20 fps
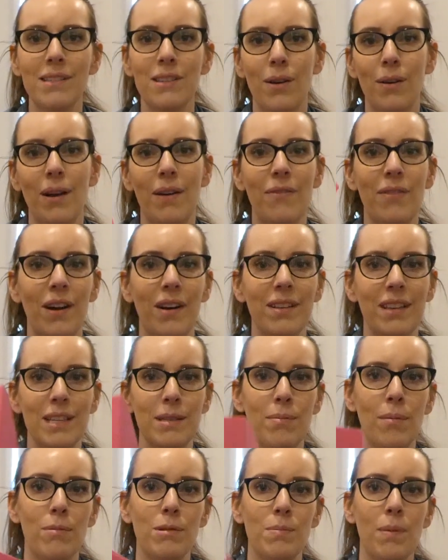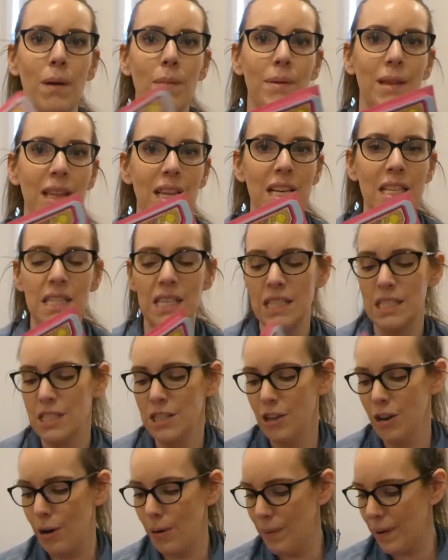so I figured this one was probably the easiest
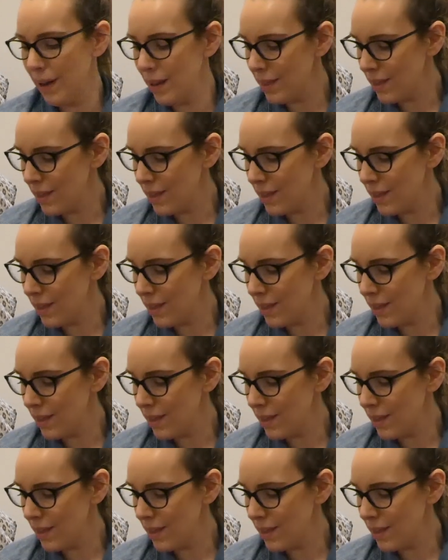to go with.